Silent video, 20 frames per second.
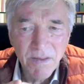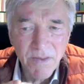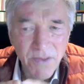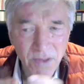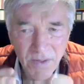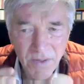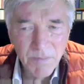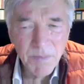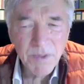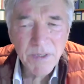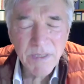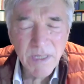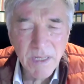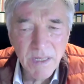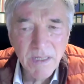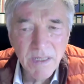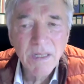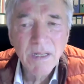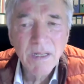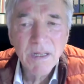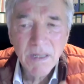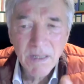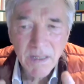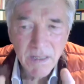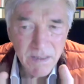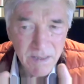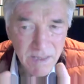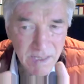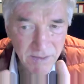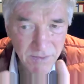30%,
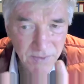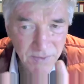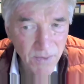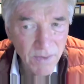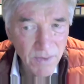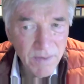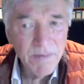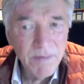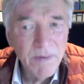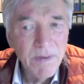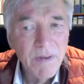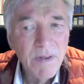a third